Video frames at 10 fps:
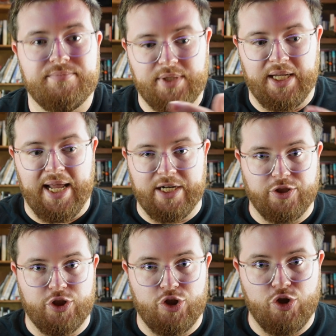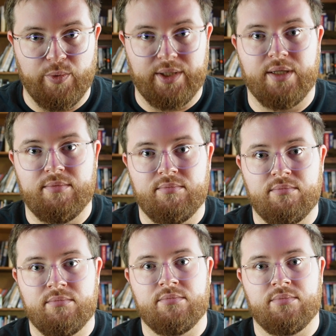And actually doing it.
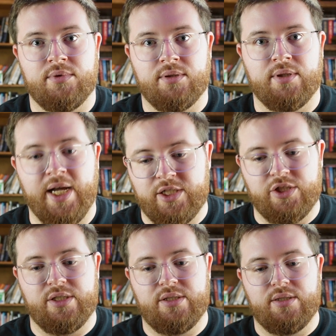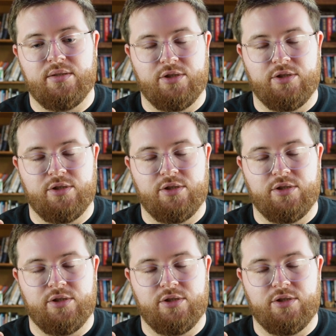Not just